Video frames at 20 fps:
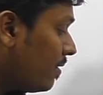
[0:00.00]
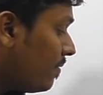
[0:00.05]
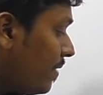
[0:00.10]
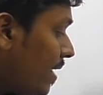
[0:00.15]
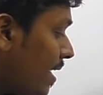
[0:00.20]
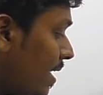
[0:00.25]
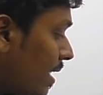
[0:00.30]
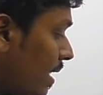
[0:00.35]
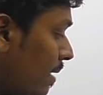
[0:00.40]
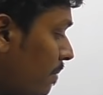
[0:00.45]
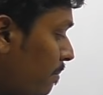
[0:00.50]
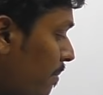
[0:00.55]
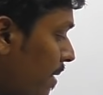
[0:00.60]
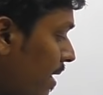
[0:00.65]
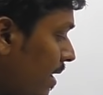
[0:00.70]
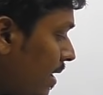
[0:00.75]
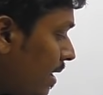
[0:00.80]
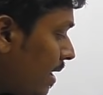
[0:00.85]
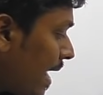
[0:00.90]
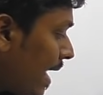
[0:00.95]
we are
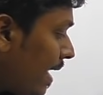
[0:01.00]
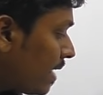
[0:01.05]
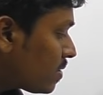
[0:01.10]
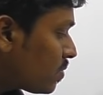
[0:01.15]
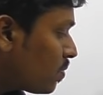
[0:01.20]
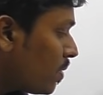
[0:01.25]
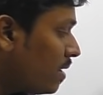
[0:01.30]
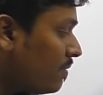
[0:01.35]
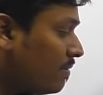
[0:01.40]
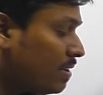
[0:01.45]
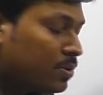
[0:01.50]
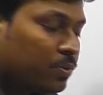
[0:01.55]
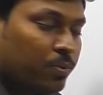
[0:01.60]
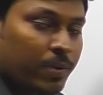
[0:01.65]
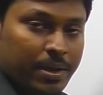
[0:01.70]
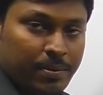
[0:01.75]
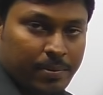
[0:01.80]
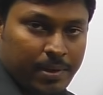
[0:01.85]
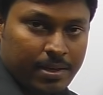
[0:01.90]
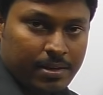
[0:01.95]
comparing x1 with
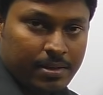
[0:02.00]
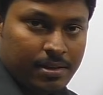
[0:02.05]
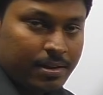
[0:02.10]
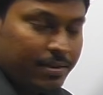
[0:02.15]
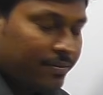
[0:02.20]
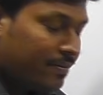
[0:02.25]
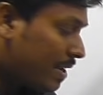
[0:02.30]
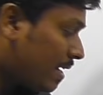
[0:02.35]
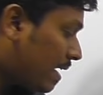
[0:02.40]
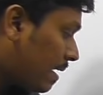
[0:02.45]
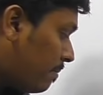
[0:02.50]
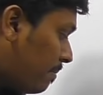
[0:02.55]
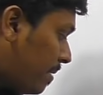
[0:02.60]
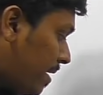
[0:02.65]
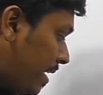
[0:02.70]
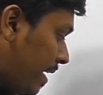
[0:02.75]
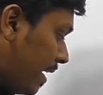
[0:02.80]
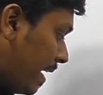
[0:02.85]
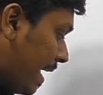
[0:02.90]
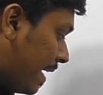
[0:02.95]
y1. We are
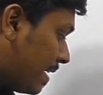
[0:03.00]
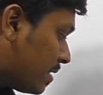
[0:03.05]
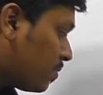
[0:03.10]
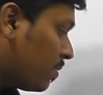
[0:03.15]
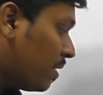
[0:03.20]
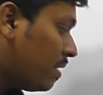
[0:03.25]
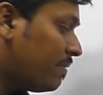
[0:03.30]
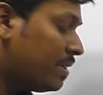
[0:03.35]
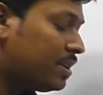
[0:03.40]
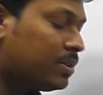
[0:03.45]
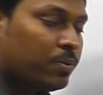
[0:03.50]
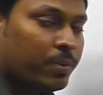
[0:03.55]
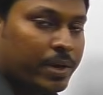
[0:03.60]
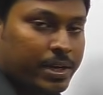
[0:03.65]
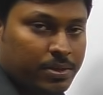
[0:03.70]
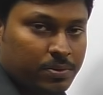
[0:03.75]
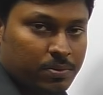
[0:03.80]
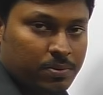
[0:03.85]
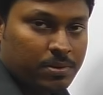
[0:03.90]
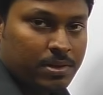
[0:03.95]
comparing x1 with
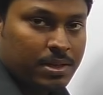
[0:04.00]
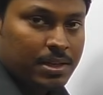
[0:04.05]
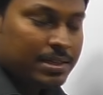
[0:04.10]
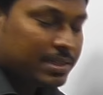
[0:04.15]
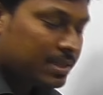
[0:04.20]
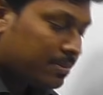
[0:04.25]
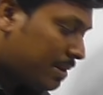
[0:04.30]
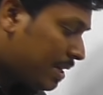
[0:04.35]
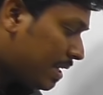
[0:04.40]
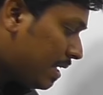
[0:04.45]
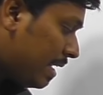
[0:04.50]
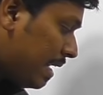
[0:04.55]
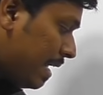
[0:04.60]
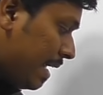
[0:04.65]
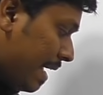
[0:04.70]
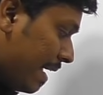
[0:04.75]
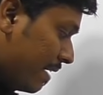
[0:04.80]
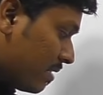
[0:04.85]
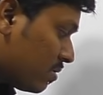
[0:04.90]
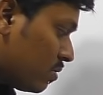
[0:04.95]
y2. Similarly,
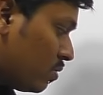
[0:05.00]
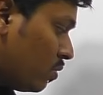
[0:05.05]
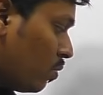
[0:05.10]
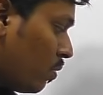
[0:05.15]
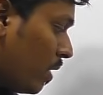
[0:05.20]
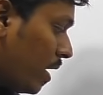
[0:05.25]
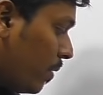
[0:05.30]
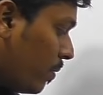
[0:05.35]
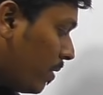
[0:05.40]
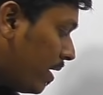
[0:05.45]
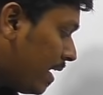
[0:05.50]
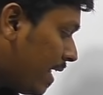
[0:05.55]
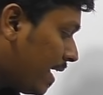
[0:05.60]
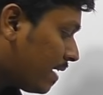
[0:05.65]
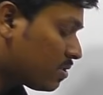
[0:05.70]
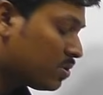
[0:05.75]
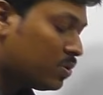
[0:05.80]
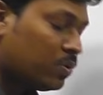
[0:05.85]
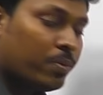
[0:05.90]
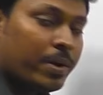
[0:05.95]
x2,
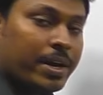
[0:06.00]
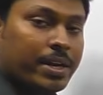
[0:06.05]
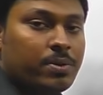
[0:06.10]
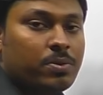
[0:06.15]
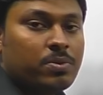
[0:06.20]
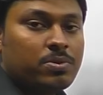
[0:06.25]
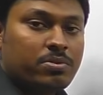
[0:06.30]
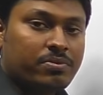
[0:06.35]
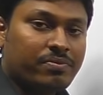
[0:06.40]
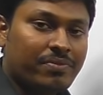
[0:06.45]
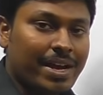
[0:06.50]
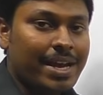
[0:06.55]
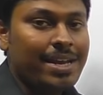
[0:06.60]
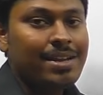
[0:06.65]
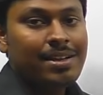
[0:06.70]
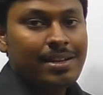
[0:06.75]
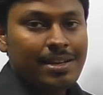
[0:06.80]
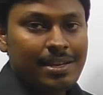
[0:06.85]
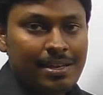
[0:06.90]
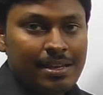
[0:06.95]
y1. So
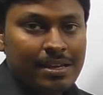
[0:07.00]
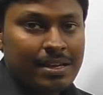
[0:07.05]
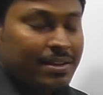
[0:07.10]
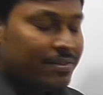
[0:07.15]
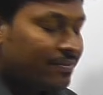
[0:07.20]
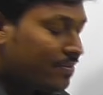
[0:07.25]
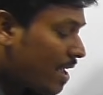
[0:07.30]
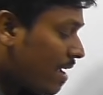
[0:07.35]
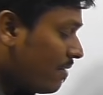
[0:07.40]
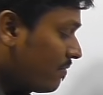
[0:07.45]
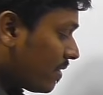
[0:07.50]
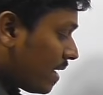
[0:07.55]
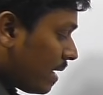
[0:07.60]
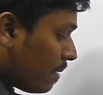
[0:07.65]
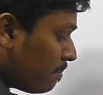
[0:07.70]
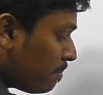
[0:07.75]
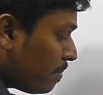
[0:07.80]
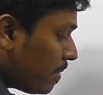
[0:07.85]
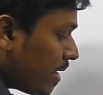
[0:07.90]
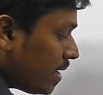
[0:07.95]
finally, we have
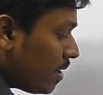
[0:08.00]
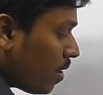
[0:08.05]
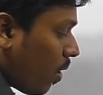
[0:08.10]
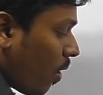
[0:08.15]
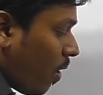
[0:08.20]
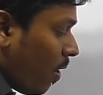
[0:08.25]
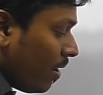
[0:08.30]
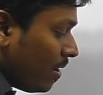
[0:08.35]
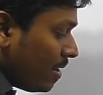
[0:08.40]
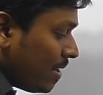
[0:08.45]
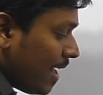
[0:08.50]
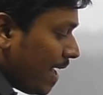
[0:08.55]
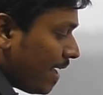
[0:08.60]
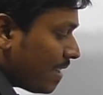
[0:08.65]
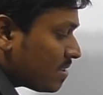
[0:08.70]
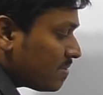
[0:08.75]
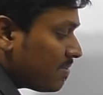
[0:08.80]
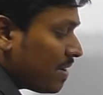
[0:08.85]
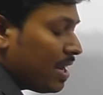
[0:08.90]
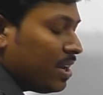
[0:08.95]
compared all the
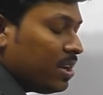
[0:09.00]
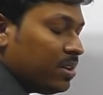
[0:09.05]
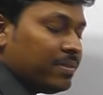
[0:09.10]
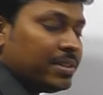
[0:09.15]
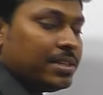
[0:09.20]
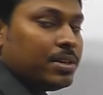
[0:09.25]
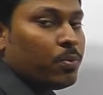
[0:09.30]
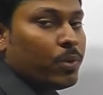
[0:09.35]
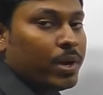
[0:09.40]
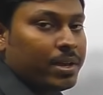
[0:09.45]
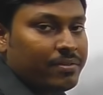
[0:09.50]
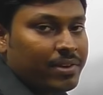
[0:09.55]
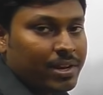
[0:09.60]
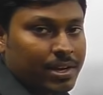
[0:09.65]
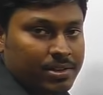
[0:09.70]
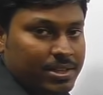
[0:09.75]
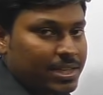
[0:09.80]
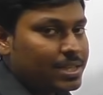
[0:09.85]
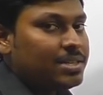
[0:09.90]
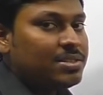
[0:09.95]
x value with the y
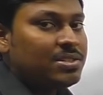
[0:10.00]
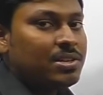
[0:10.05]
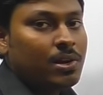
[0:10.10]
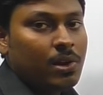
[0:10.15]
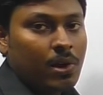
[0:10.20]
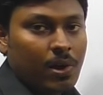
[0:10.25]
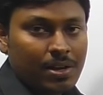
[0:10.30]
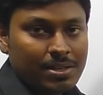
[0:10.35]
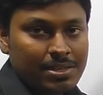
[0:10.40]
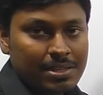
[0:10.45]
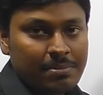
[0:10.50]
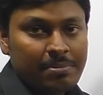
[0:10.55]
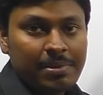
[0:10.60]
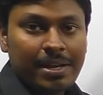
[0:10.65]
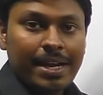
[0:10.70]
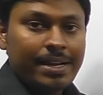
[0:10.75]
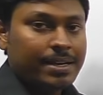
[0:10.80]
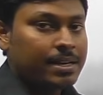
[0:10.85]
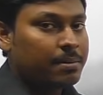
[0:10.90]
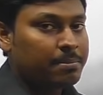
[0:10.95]
value. That is the logic
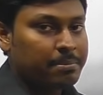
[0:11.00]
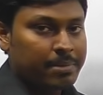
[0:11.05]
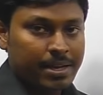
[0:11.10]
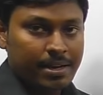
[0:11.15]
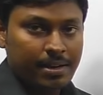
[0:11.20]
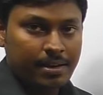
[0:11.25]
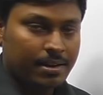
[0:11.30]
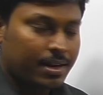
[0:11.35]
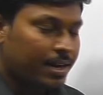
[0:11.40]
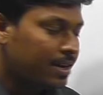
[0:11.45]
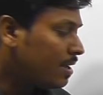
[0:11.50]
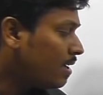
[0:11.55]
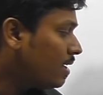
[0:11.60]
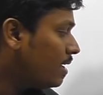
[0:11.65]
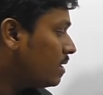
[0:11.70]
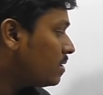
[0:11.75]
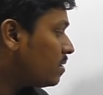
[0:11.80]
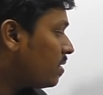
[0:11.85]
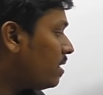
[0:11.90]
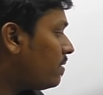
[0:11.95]
behind comparing, right?
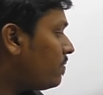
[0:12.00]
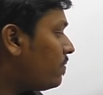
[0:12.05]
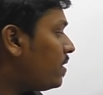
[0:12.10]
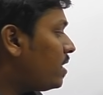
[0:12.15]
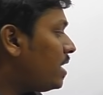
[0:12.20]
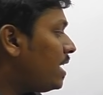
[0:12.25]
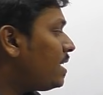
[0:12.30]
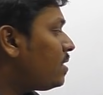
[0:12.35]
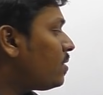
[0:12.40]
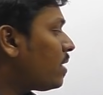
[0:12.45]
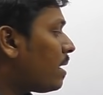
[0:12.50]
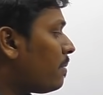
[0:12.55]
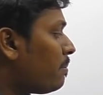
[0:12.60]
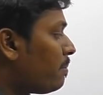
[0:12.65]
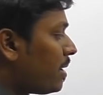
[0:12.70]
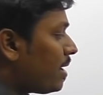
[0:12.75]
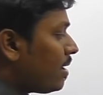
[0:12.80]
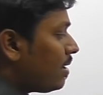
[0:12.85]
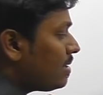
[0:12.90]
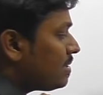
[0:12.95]
So if we need to
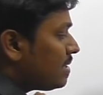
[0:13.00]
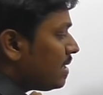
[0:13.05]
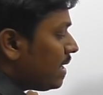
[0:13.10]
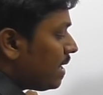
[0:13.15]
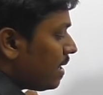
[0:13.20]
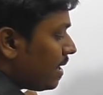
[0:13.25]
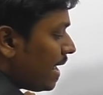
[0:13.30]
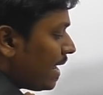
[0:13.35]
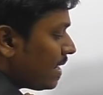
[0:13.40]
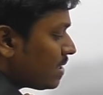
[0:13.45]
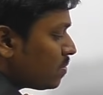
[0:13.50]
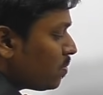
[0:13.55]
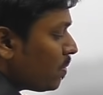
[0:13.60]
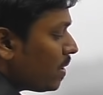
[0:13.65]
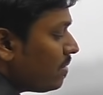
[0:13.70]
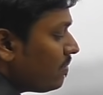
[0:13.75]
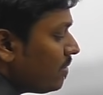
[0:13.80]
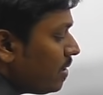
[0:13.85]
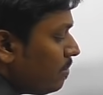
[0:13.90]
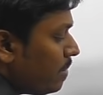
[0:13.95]
compare, listen here,
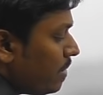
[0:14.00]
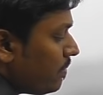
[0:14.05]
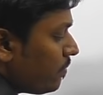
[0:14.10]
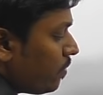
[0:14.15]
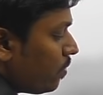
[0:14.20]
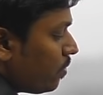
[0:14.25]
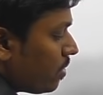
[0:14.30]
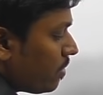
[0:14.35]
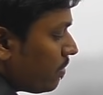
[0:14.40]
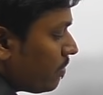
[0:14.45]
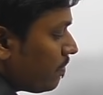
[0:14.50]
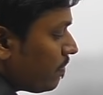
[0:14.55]
x1 will be 4,